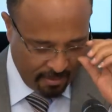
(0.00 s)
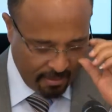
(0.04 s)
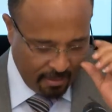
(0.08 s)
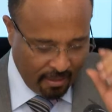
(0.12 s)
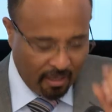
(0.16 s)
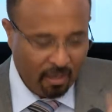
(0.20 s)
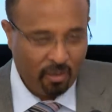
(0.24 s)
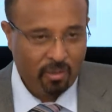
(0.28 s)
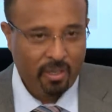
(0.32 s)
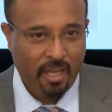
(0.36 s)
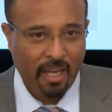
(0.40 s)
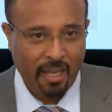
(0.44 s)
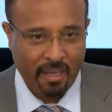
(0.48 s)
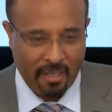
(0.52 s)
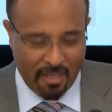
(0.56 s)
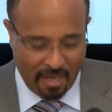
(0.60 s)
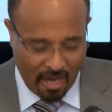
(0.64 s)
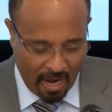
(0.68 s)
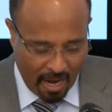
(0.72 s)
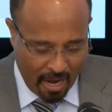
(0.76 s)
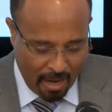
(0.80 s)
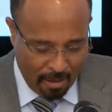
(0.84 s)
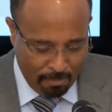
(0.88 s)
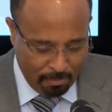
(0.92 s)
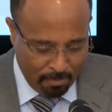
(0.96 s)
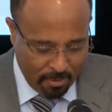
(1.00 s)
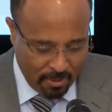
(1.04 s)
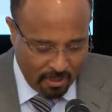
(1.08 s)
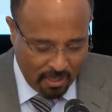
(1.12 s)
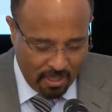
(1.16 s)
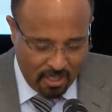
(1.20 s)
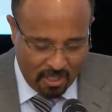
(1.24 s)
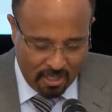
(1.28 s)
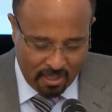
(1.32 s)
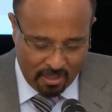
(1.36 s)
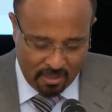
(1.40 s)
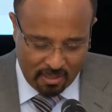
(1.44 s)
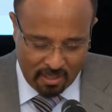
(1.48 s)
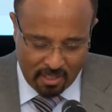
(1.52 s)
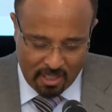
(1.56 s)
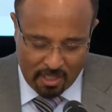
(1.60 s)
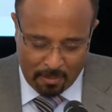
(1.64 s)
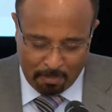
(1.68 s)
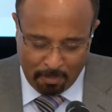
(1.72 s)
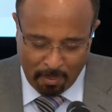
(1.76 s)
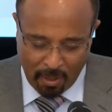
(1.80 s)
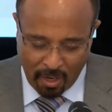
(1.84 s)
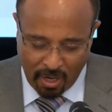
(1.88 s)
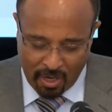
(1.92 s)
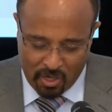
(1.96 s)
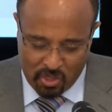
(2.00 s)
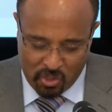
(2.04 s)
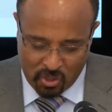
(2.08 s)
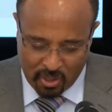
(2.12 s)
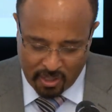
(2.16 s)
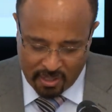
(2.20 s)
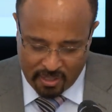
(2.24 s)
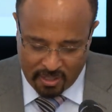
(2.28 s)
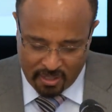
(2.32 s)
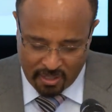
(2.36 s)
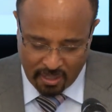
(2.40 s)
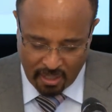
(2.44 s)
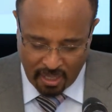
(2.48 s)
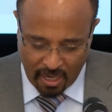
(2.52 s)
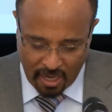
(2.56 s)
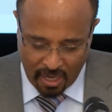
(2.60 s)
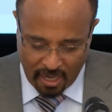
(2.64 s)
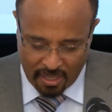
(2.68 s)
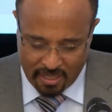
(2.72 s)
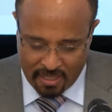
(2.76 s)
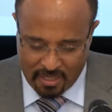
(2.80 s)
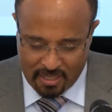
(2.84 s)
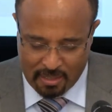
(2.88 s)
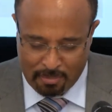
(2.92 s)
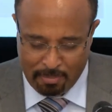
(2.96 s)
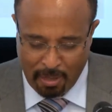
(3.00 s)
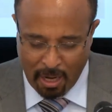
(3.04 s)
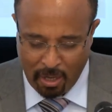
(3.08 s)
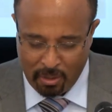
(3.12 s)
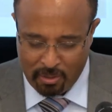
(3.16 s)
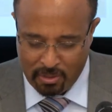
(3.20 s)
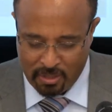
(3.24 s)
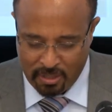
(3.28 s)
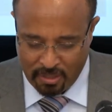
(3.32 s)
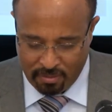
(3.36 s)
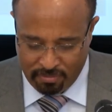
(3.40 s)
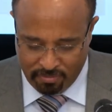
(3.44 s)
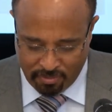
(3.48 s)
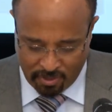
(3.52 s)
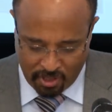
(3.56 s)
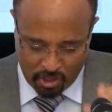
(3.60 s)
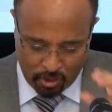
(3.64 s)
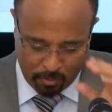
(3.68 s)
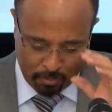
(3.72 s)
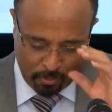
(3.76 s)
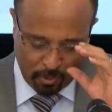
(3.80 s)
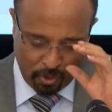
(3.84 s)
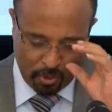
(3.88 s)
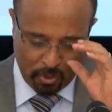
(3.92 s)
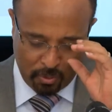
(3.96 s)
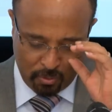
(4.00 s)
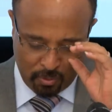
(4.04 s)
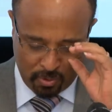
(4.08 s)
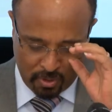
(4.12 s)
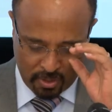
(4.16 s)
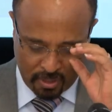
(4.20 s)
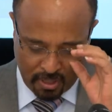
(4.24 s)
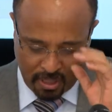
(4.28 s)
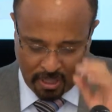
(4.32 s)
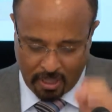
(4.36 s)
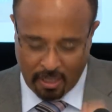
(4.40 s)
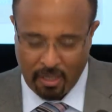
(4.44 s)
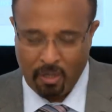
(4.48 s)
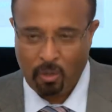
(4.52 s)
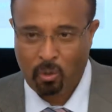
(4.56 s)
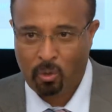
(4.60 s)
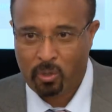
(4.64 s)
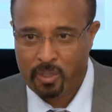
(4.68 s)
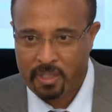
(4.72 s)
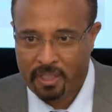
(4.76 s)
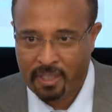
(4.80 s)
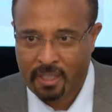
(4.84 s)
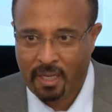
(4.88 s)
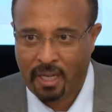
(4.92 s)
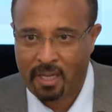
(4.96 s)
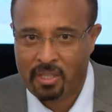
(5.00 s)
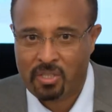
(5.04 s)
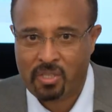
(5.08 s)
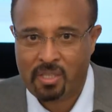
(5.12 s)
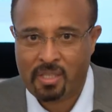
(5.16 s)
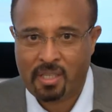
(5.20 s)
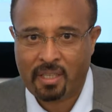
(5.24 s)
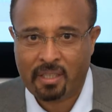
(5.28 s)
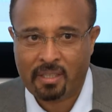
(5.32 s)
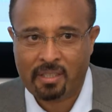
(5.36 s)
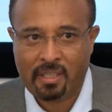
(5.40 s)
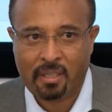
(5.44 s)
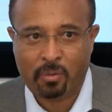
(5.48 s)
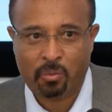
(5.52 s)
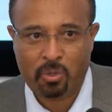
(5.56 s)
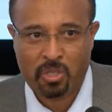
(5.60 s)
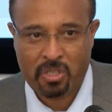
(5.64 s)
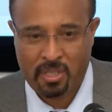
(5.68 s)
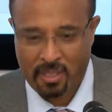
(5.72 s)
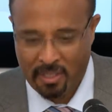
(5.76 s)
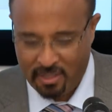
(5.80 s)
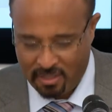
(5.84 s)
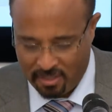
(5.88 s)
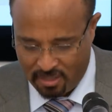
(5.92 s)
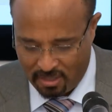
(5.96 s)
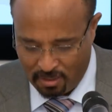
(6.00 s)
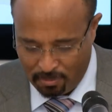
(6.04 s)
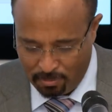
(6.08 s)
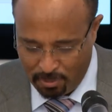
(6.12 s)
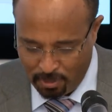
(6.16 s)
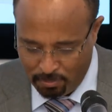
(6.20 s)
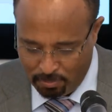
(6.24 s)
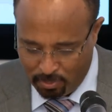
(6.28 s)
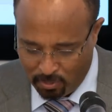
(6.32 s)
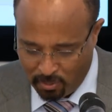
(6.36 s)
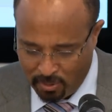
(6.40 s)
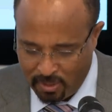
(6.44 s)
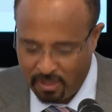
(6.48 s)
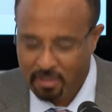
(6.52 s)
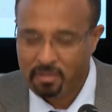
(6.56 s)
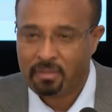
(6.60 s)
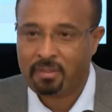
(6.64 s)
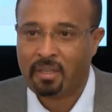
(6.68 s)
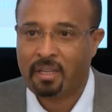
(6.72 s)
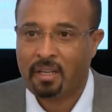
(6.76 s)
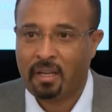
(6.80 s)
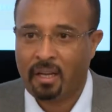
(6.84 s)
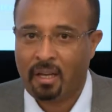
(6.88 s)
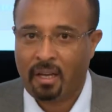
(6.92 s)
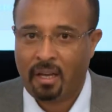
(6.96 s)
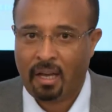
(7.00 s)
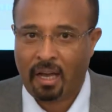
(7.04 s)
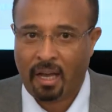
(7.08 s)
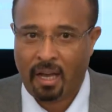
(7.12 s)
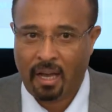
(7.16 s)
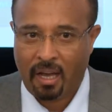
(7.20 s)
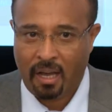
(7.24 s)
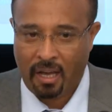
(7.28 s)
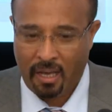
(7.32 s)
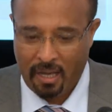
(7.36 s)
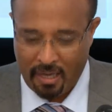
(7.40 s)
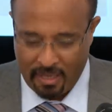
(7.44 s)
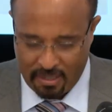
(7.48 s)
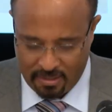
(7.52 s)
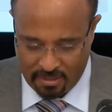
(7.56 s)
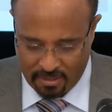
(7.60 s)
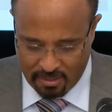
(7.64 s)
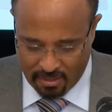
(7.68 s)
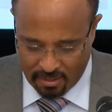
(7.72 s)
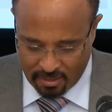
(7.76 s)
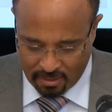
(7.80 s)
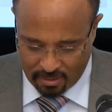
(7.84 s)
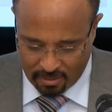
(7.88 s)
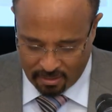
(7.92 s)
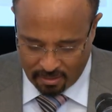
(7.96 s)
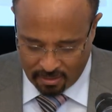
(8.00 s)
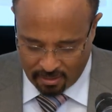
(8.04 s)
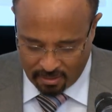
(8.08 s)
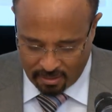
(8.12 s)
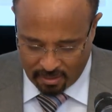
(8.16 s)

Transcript: Okay, this project is about fresh produce, horticulture sector, which is extremely important as a